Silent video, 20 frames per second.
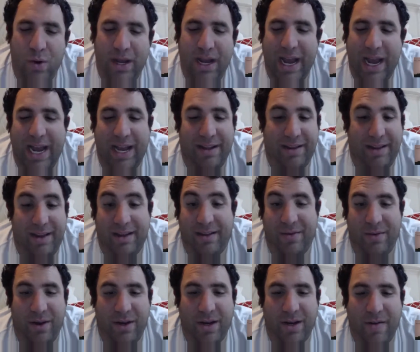Yeah, it's
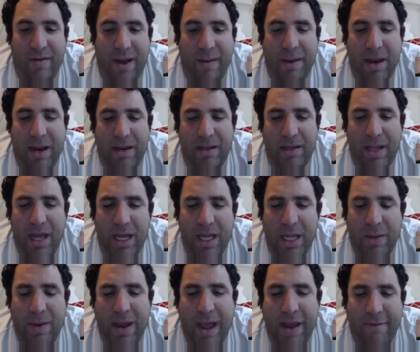really tough. I mean,
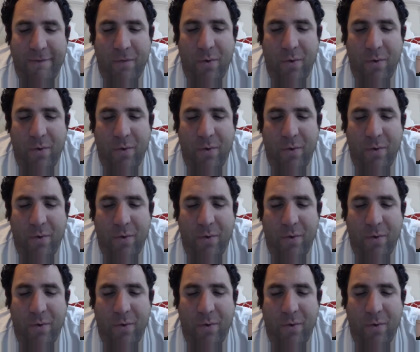luckily we have